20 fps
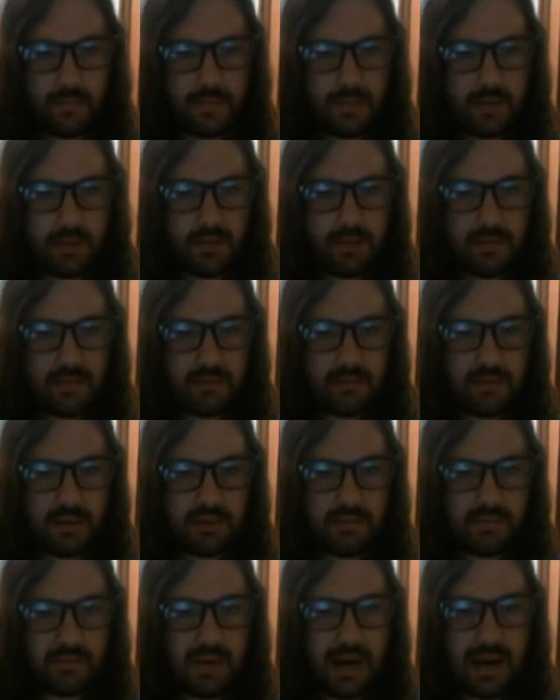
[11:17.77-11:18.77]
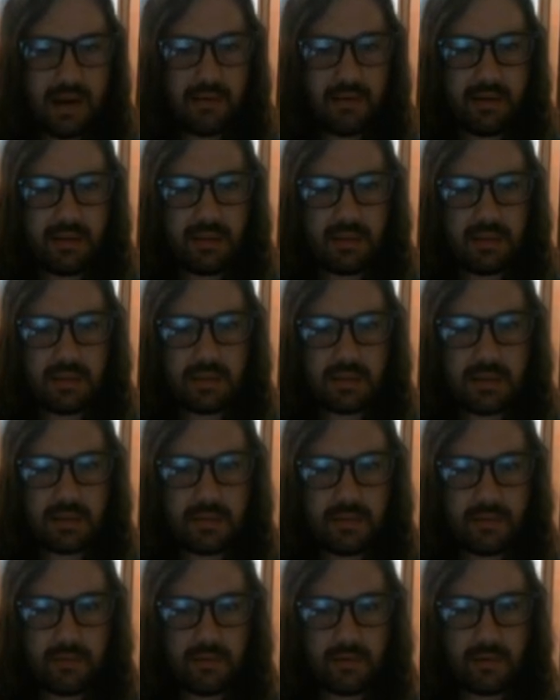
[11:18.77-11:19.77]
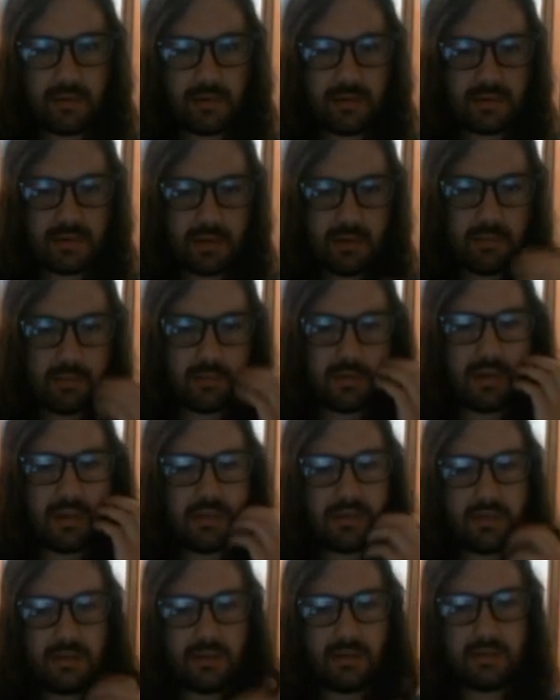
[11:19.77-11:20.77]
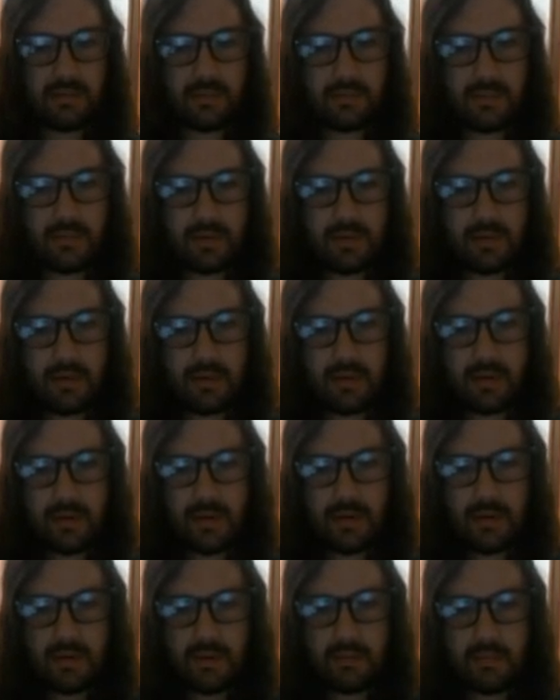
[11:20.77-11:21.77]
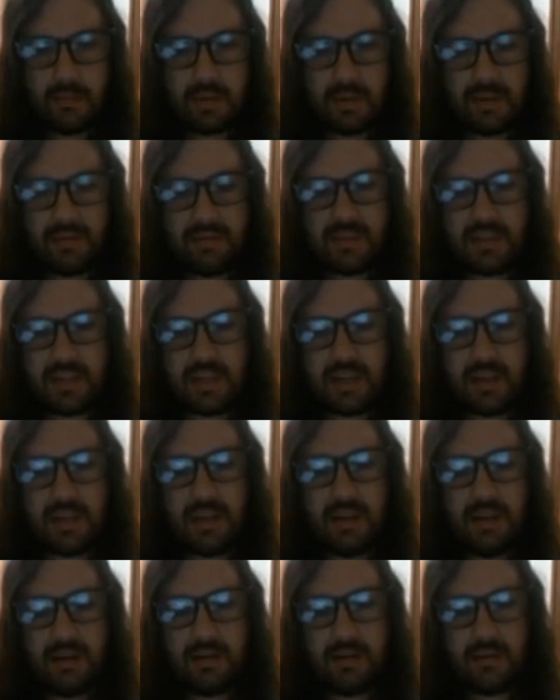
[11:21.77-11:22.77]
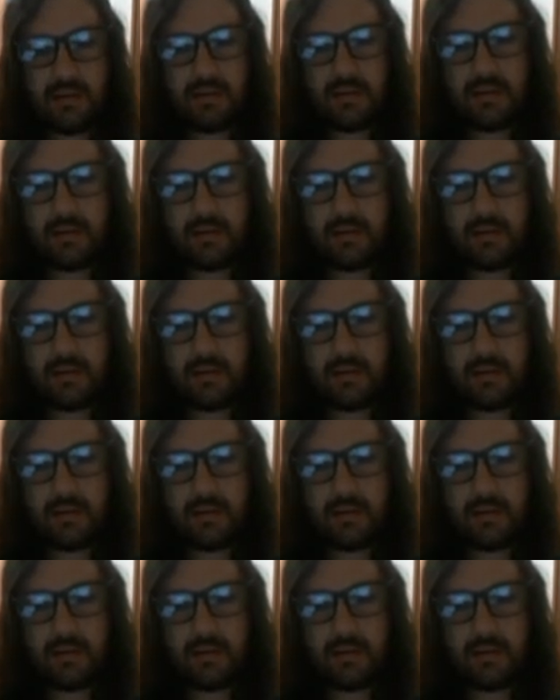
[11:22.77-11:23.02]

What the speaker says: It's transparent for some reason, but if you check here,